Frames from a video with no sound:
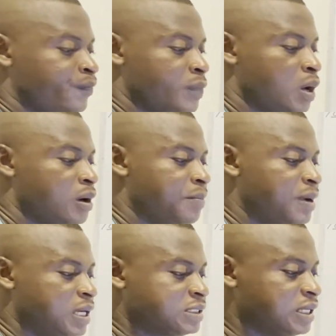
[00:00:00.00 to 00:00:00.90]
Now the
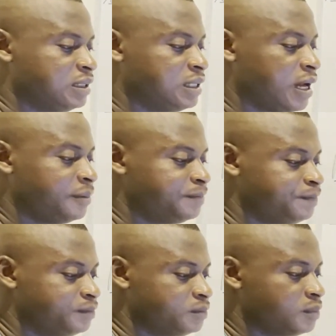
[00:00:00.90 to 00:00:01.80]
placenta
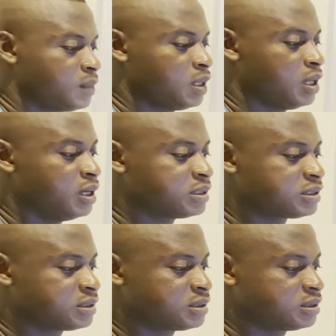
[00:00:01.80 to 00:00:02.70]

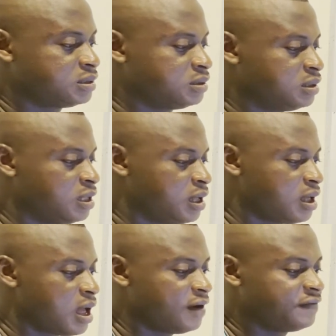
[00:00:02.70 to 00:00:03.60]
is the
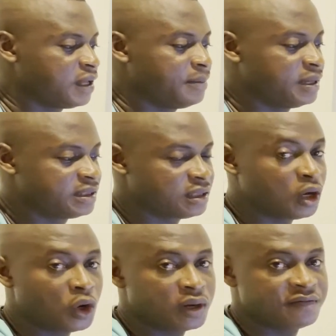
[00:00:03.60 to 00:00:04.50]
afterbirth
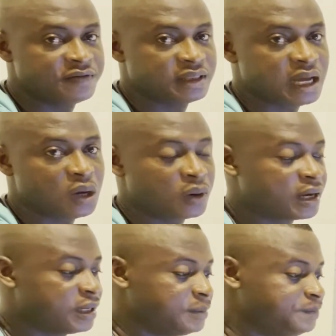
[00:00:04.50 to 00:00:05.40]
or the fetal
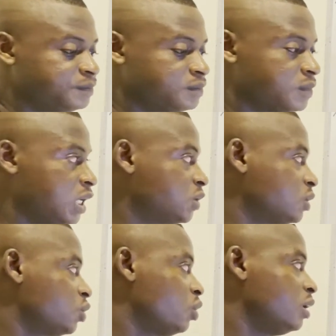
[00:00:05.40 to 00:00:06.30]
organ. That's
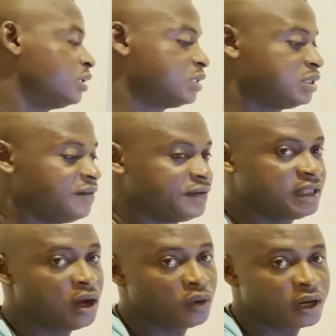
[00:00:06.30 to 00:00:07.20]
what you call it, the
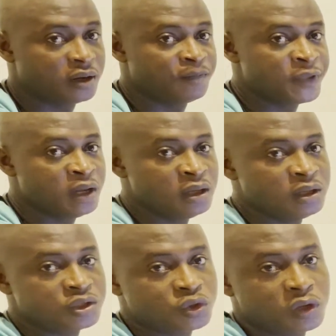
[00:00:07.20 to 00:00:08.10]
fetal organ.
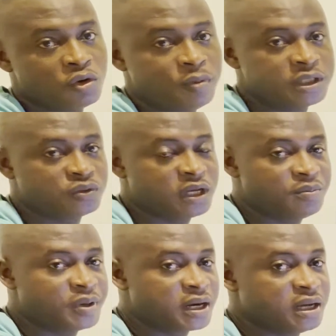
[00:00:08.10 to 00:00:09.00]
So the moment you
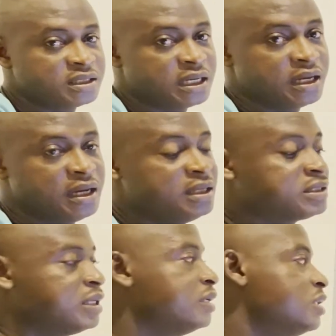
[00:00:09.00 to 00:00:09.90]
get pregnant, at the early
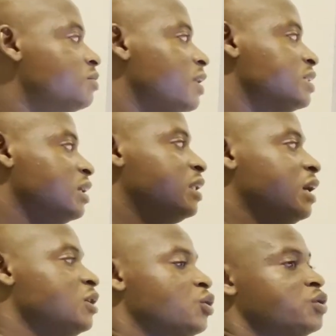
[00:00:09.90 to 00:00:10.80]
stages, placenta
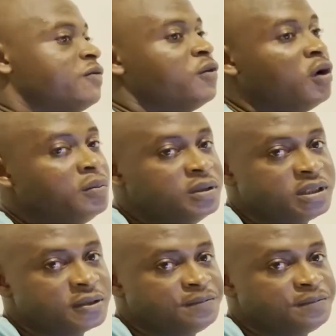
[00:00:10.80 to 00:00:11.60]
is also formed.